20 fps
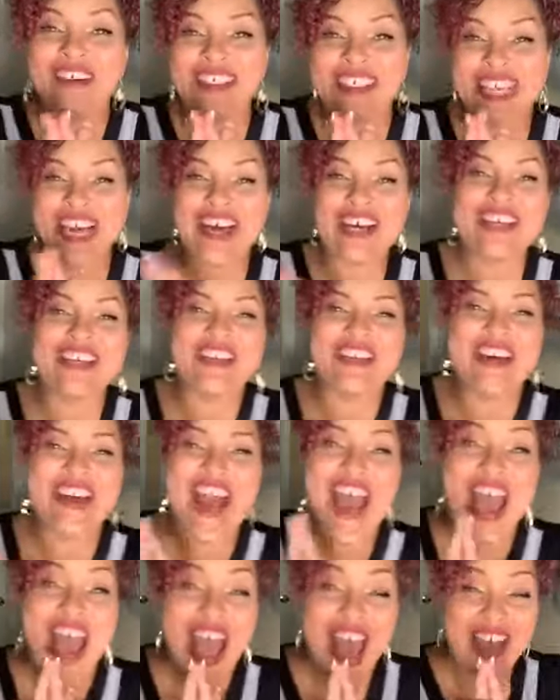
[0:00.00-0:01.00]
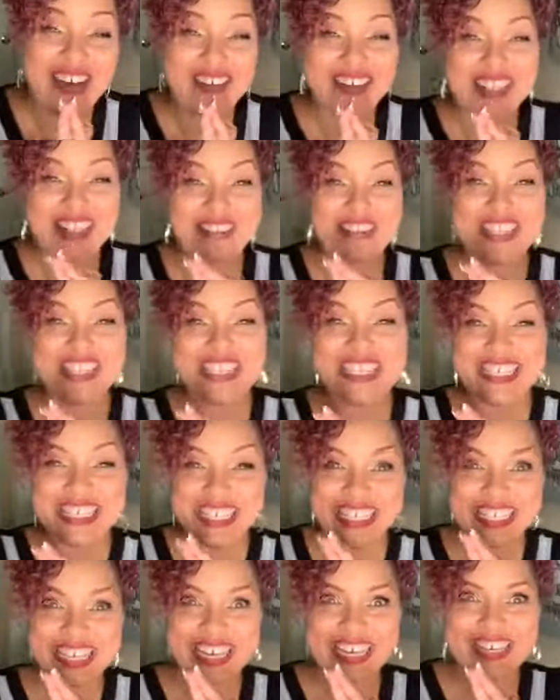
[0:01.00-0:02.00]
i will tell you i will give you the
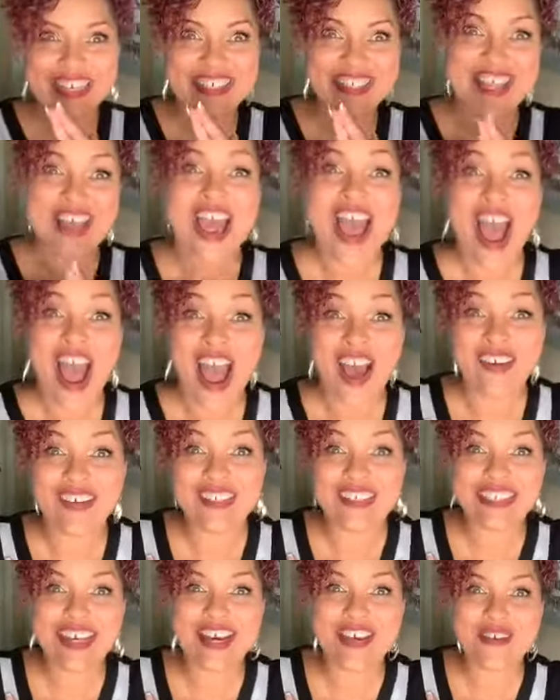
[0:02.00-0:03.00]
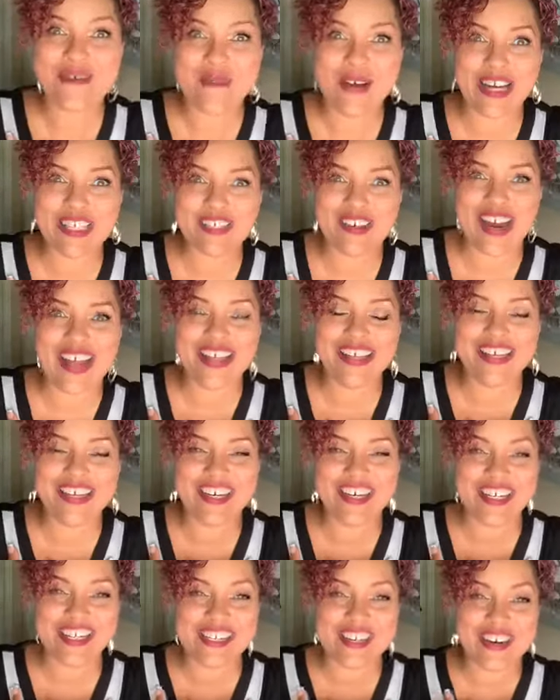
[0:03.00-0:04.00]
details i will tell you my trial
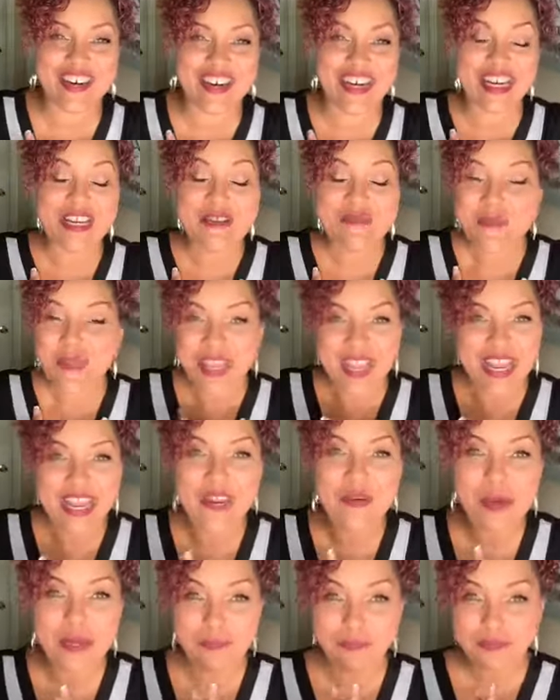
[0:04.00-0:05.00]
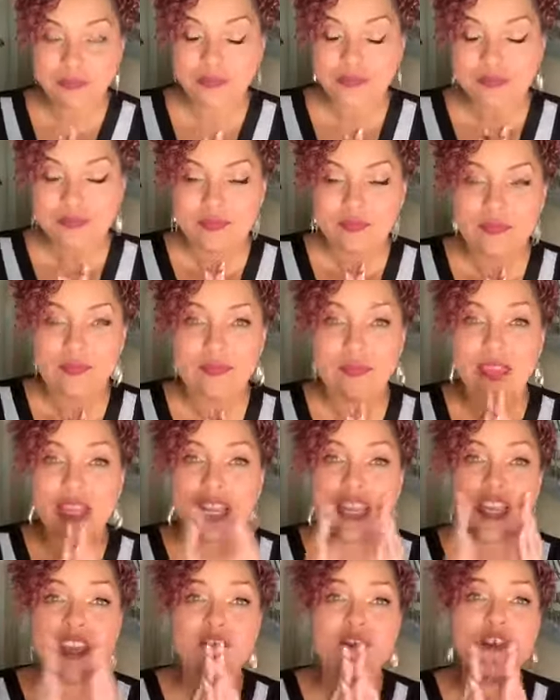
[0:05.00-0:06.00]
and error story anyway
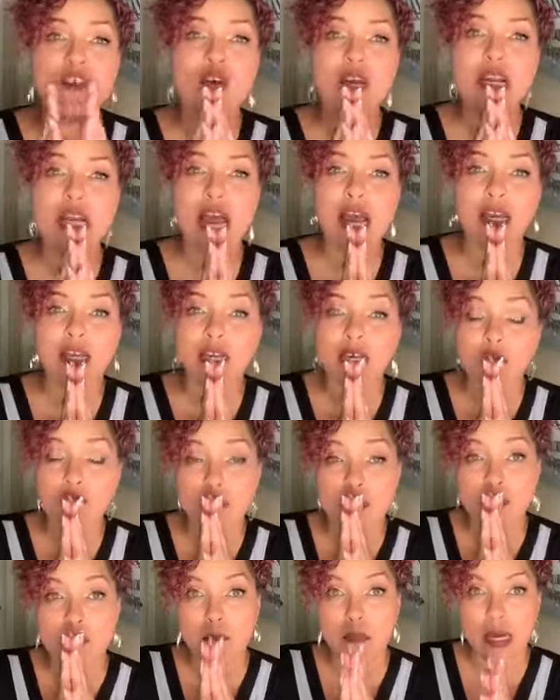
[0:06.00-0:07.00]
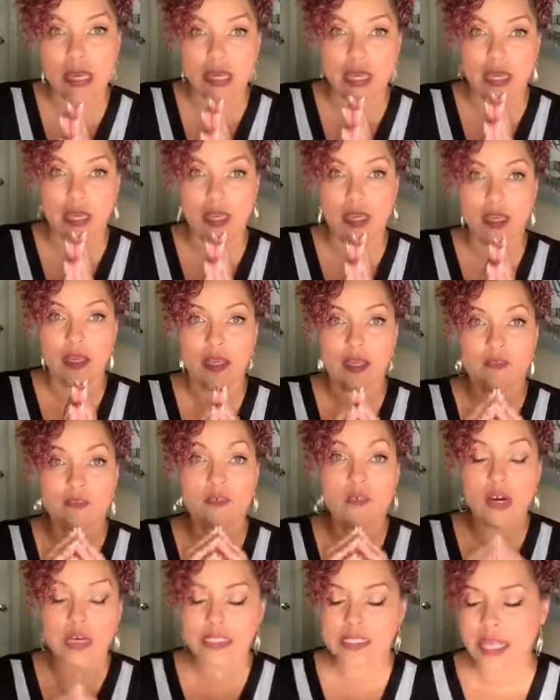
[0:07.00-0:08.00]
if you're not good with money,
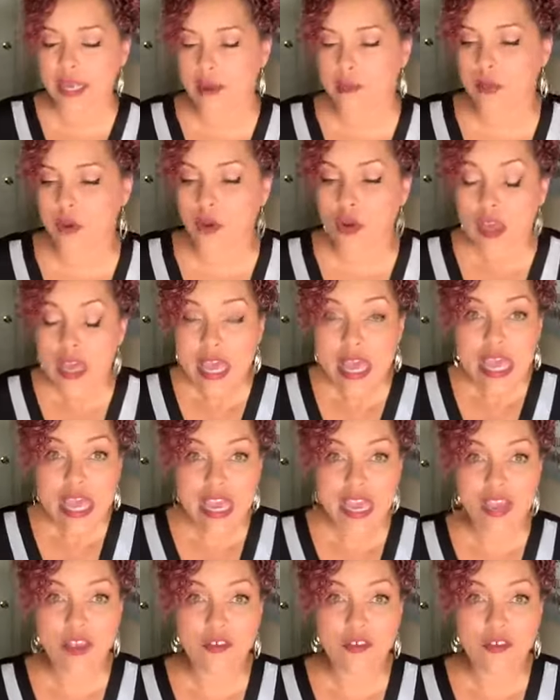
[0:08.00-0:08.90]
for example,